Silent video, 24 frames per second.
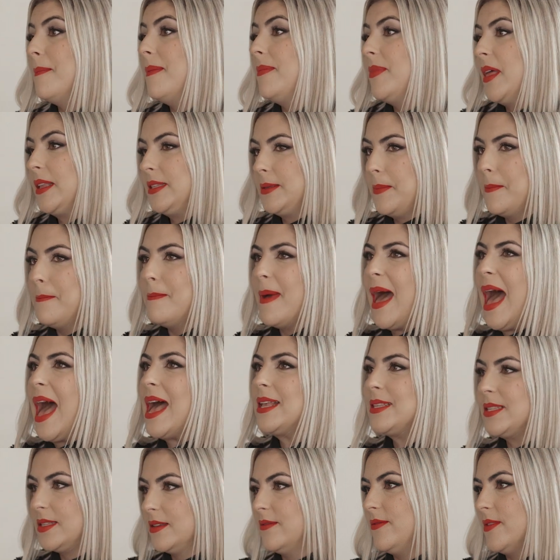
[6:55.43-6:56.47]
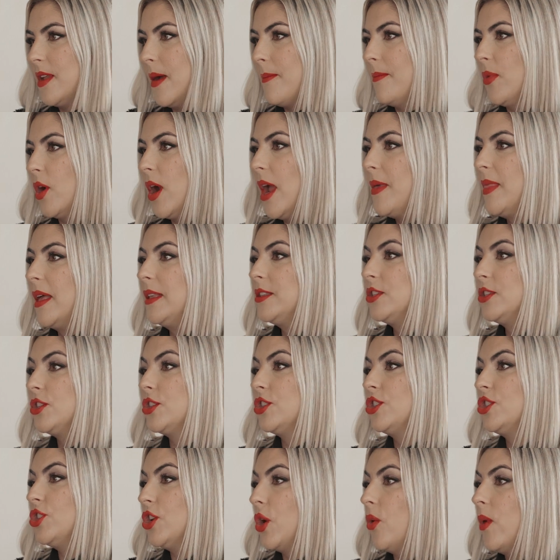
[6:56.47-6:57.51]
That's a massive number, and that's just
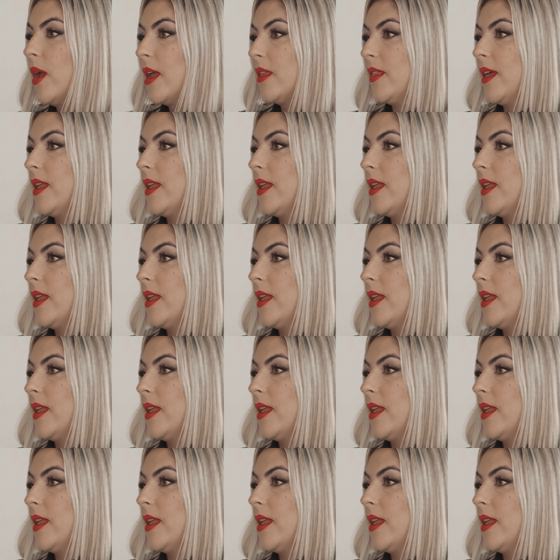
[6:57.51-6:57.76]
showing